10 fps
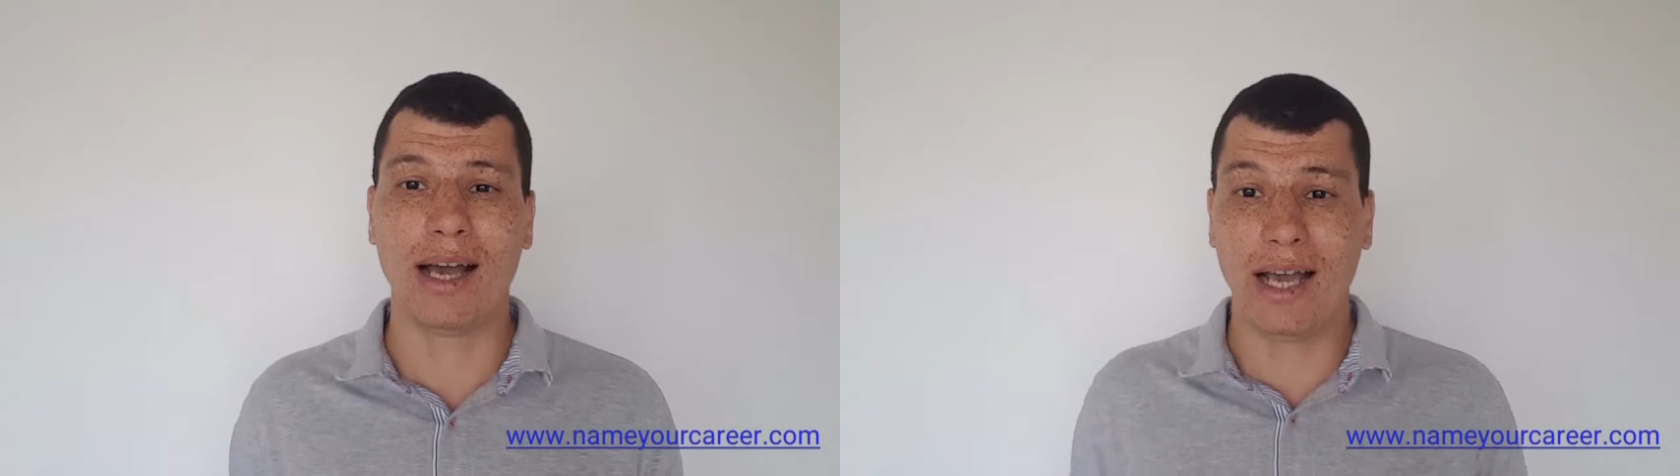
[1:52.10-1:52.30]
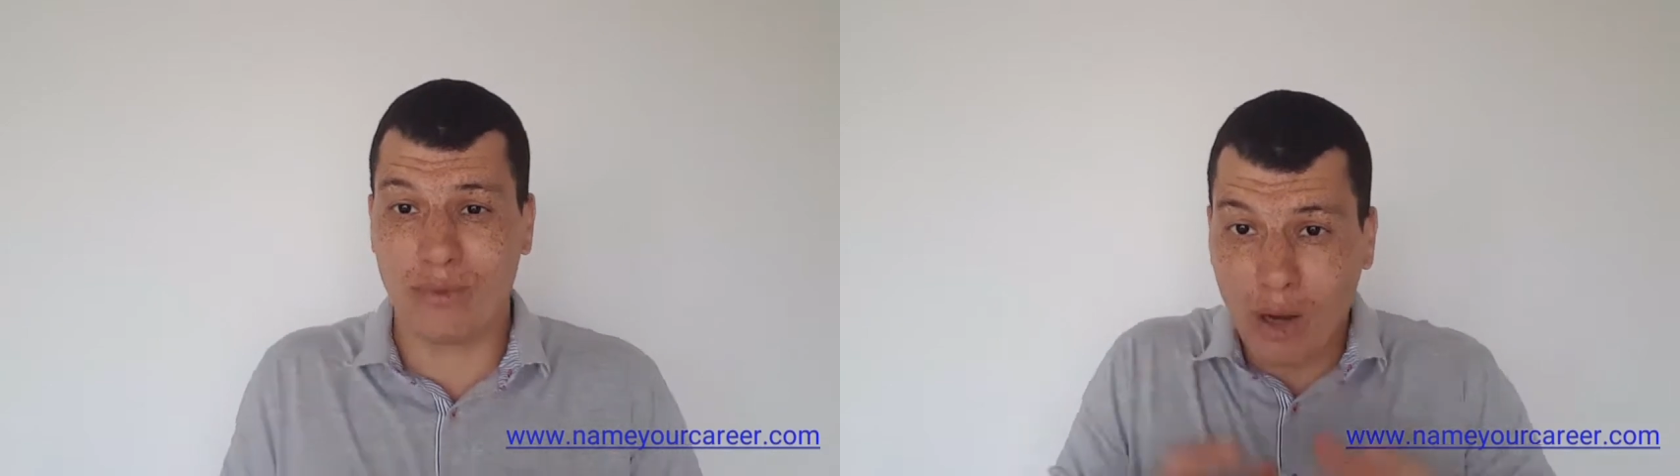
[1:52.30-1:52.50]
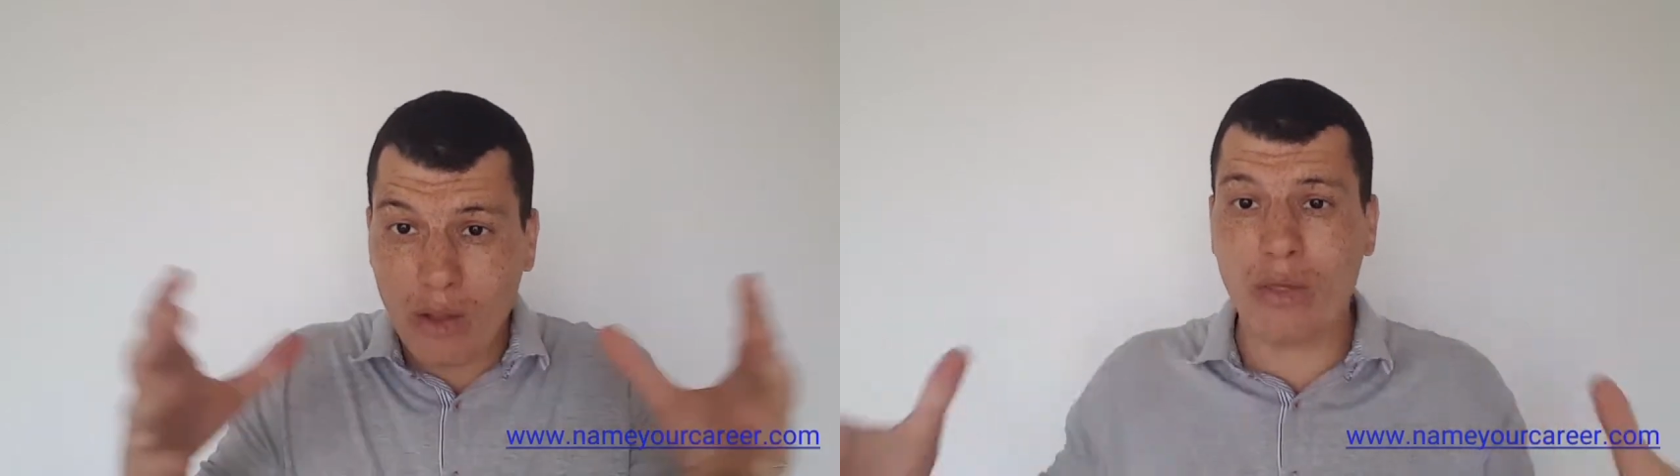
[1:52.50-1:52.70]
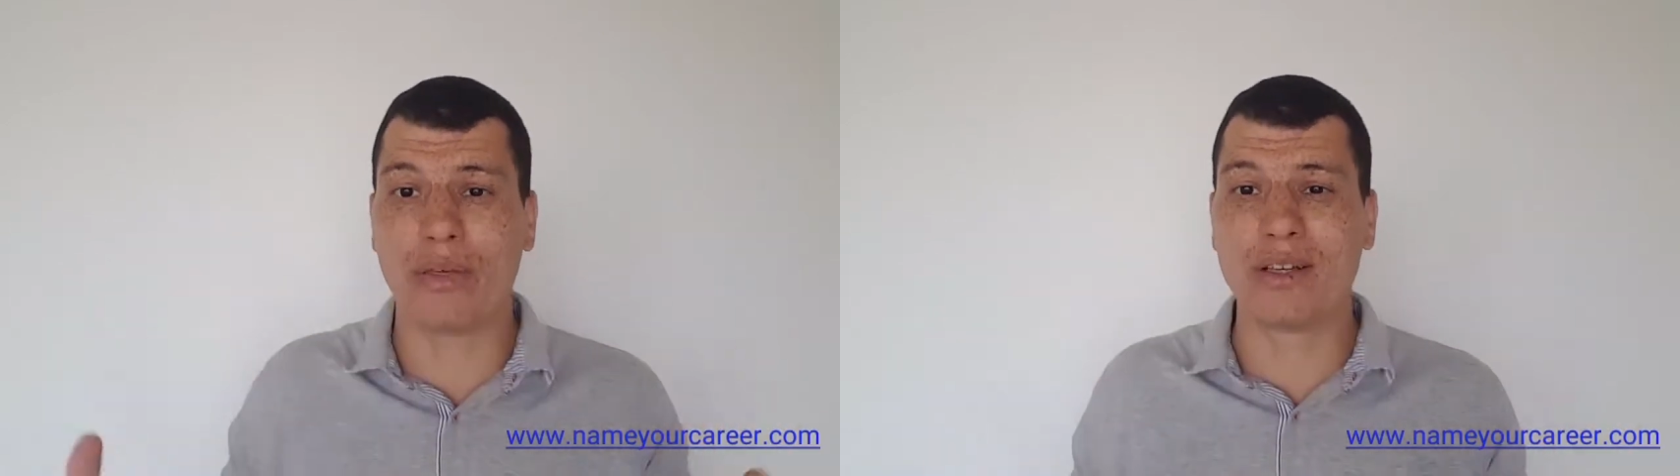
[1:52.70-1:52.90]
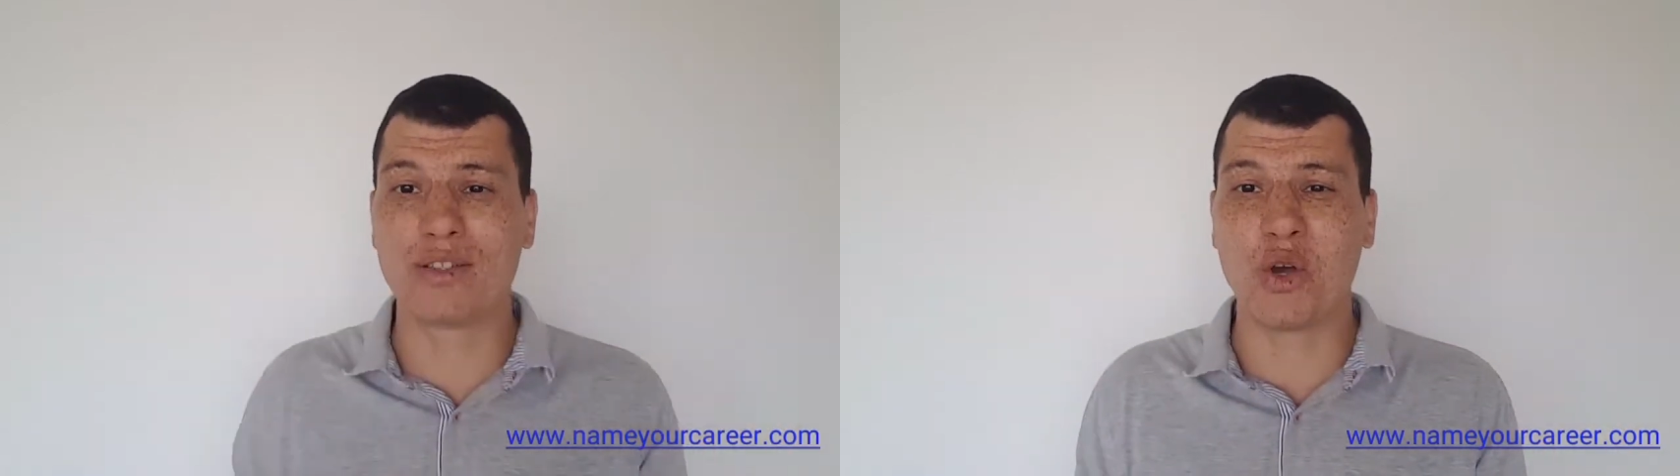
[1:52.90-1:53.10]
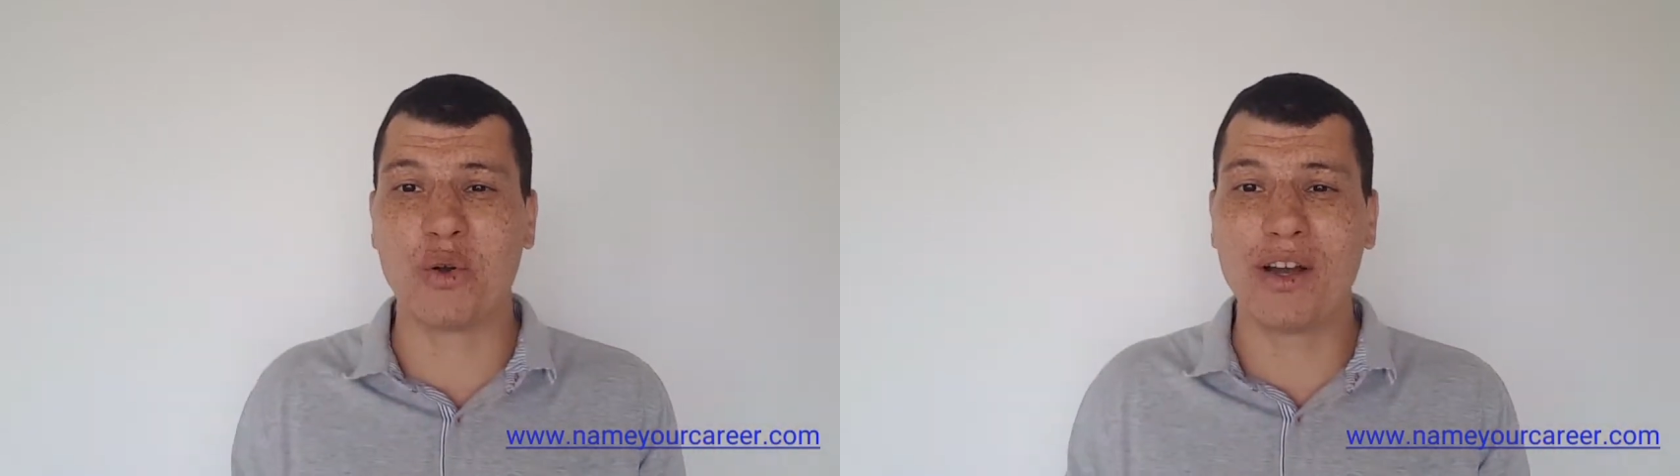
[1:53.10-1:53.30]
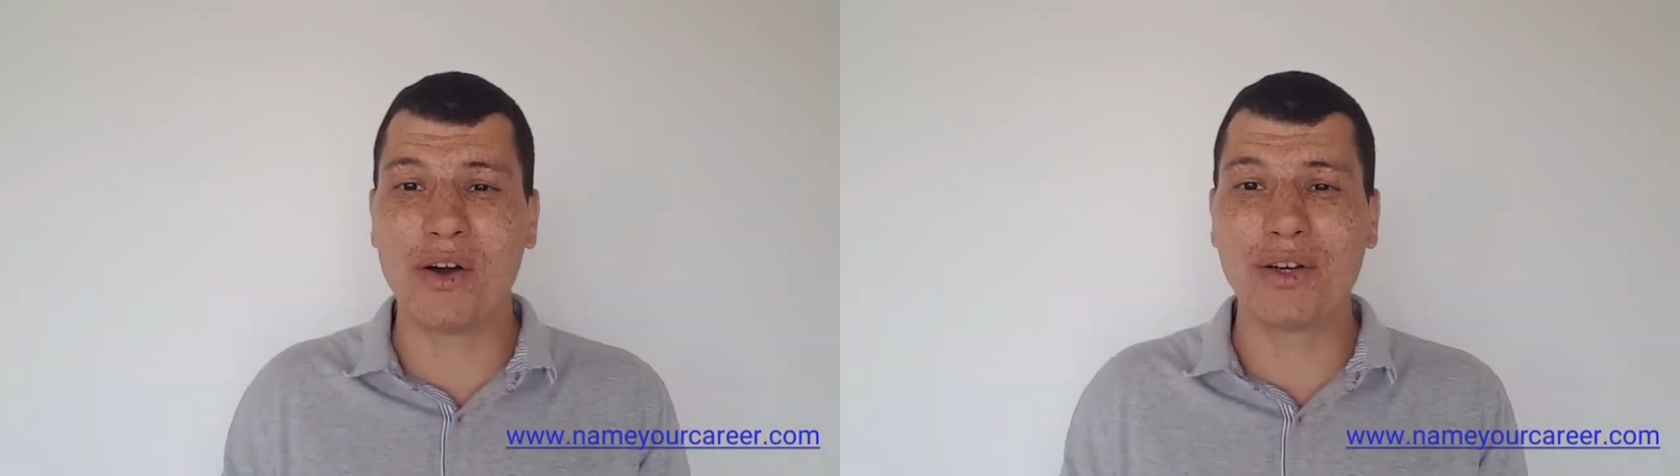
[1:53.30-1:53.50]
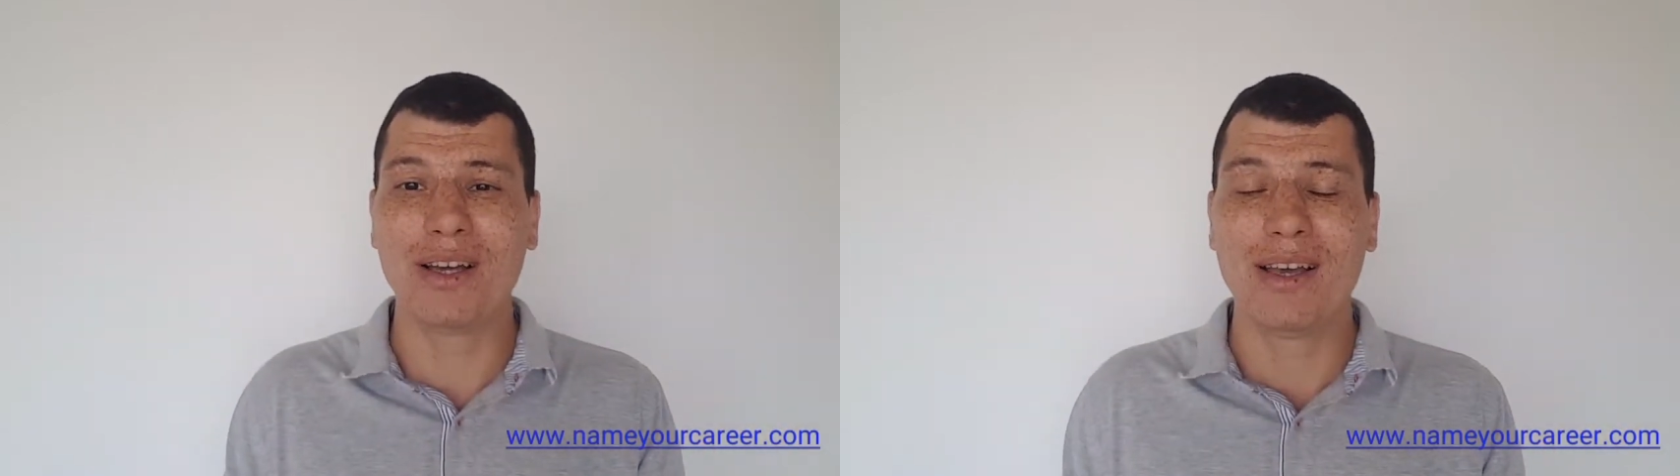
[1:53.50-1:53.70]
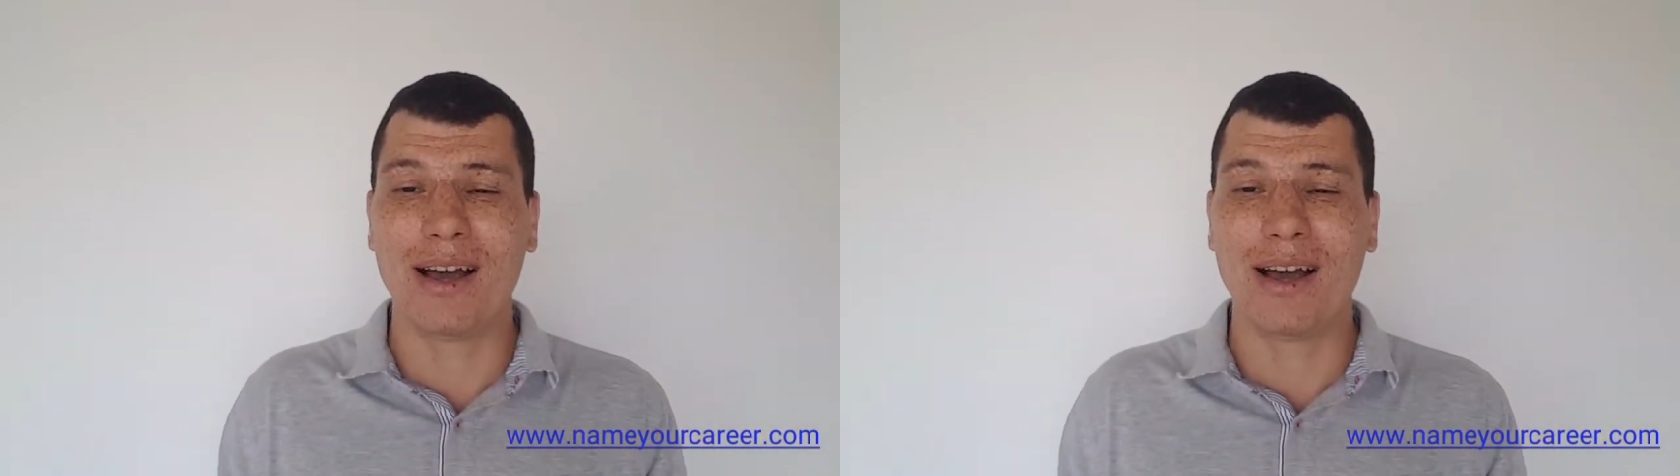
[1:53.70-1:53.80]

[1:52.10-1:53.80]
I have other things going on.